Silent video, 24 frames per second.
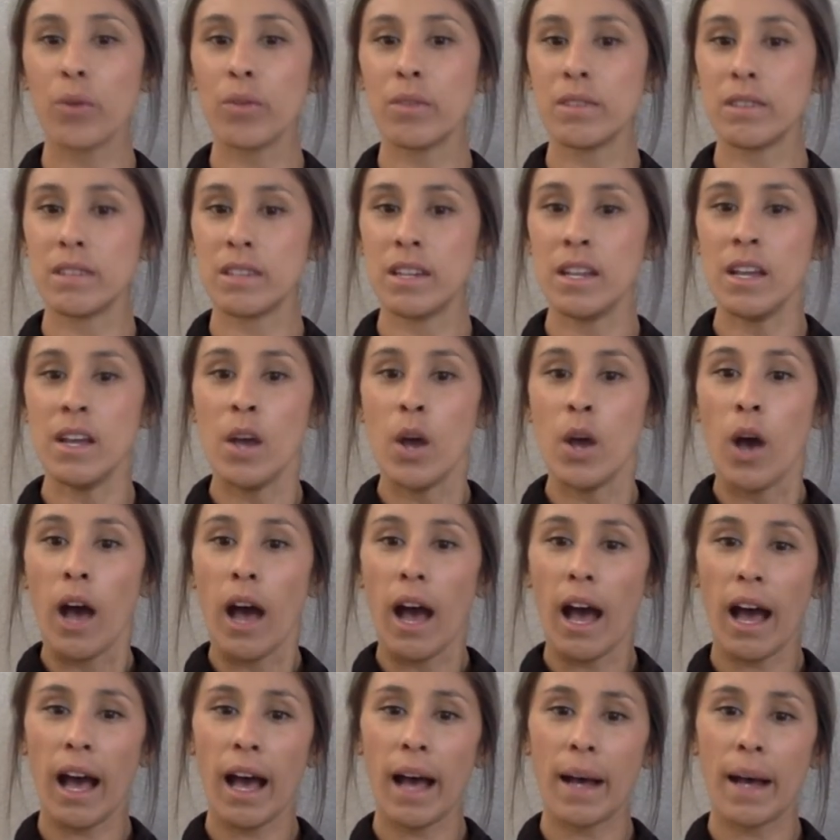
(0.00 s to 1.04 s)

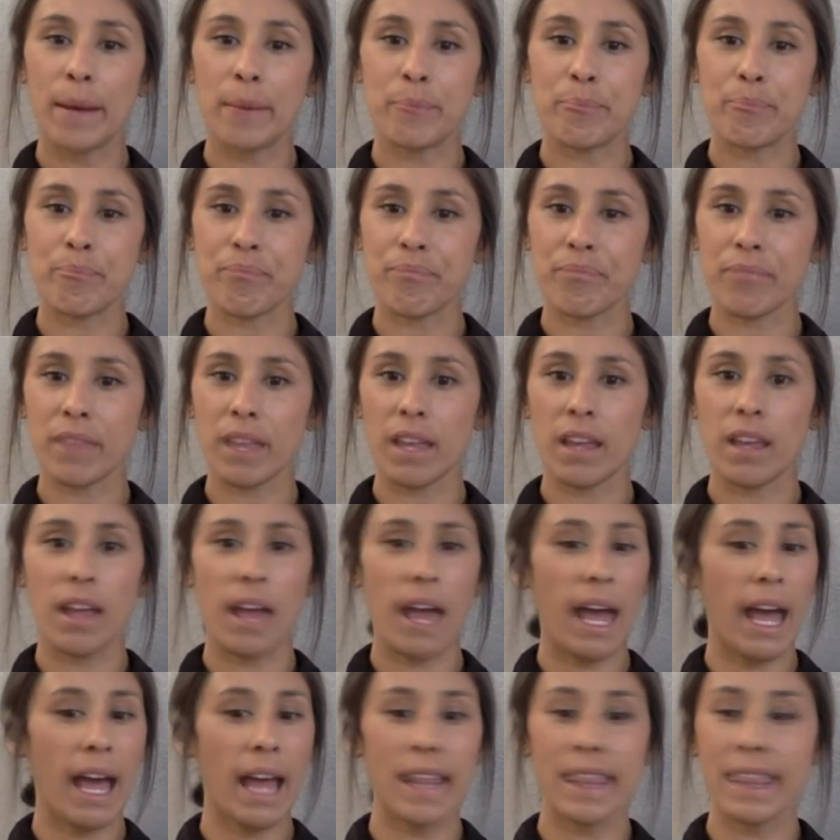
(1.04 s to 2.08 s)

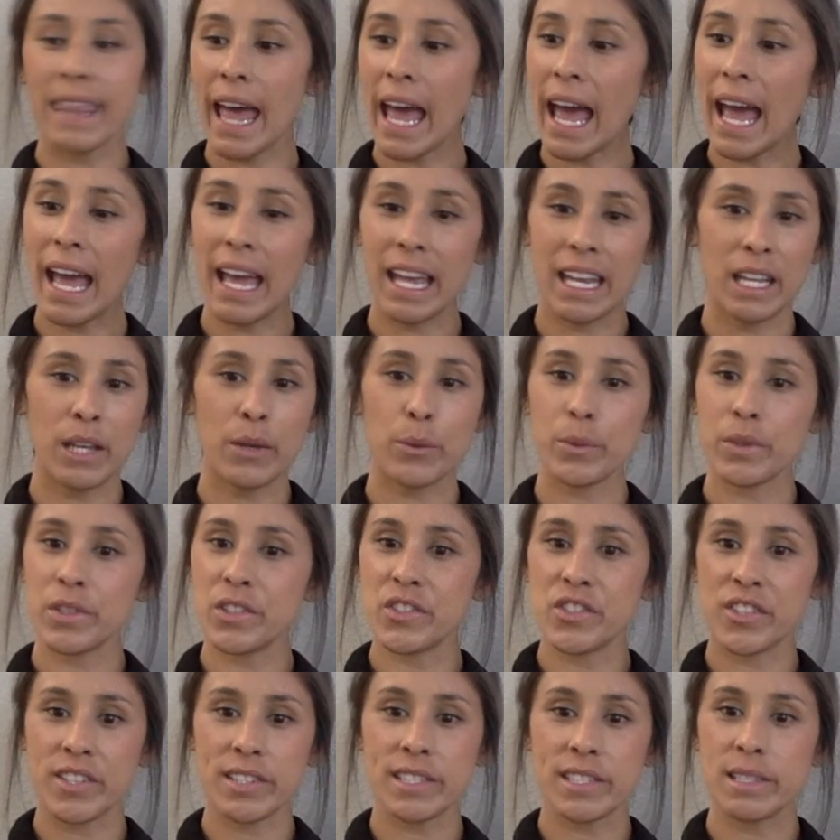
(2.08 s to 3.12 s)
And then it was
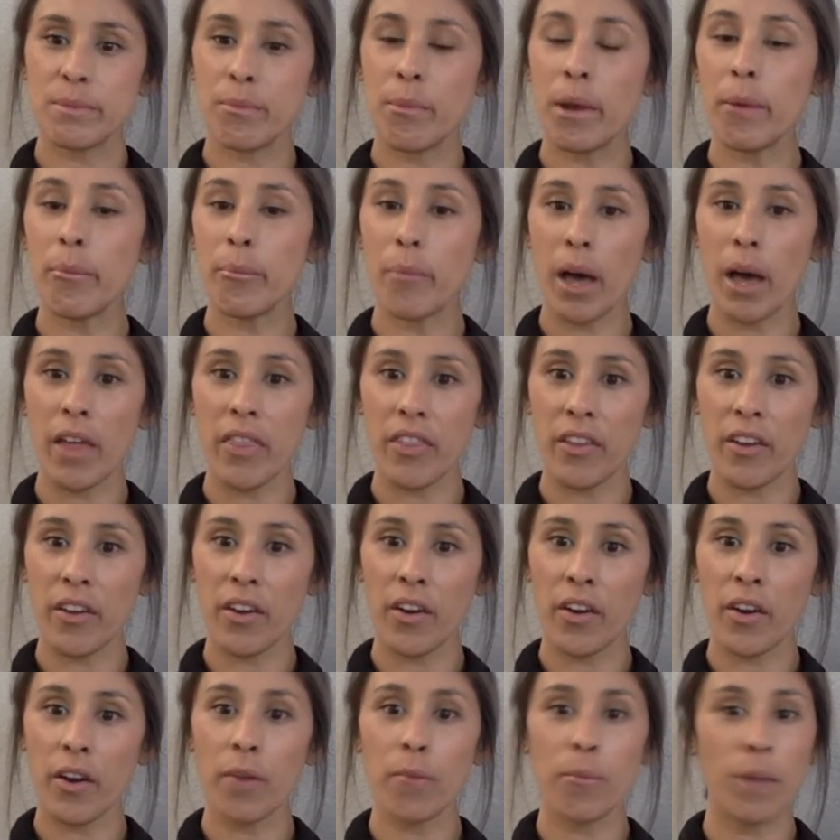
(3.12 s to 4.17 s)
just my
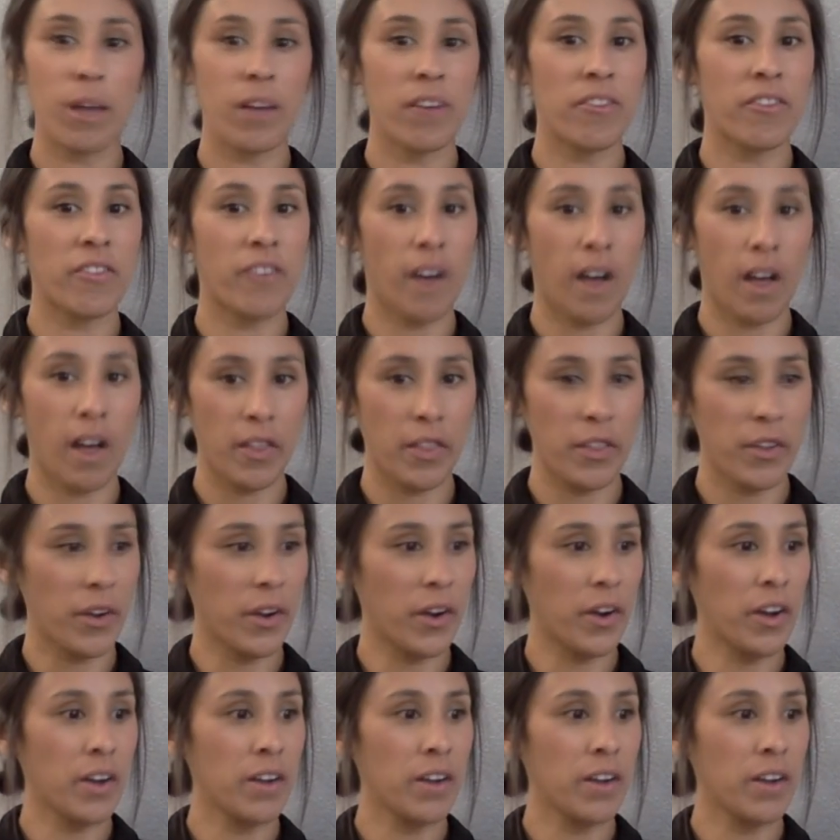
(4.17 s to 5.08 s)
mother, my father,